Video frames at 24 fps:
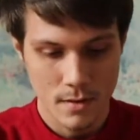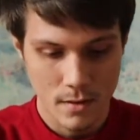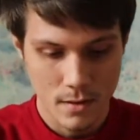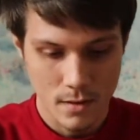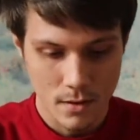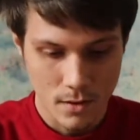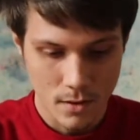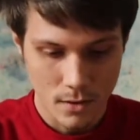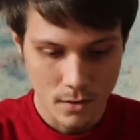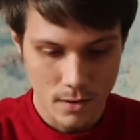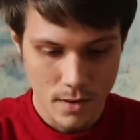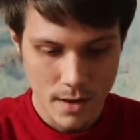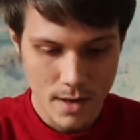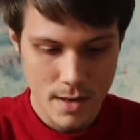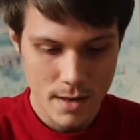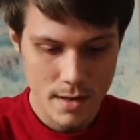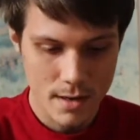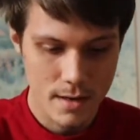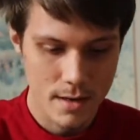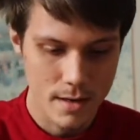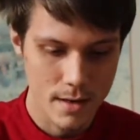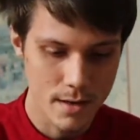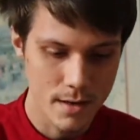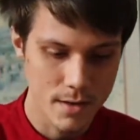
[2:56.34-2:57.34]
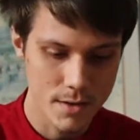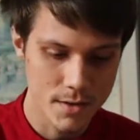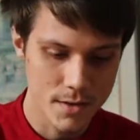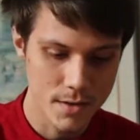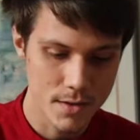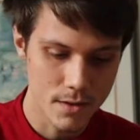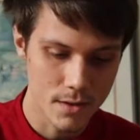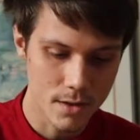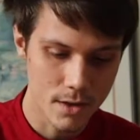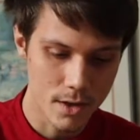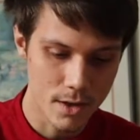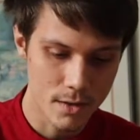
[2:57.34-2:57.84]
All right, here's the
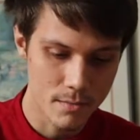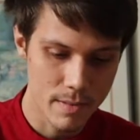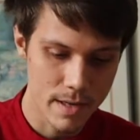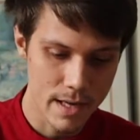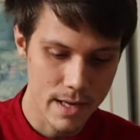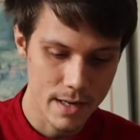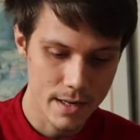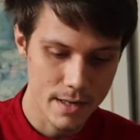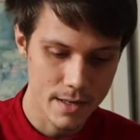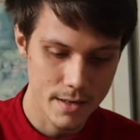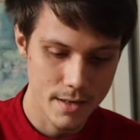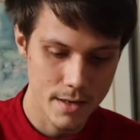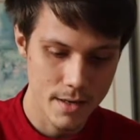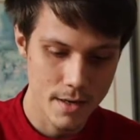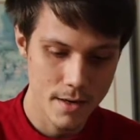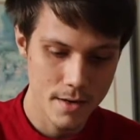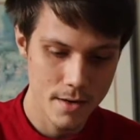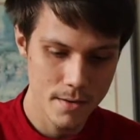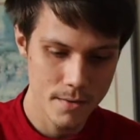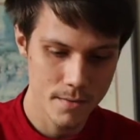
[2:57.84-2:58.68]
card pack in here.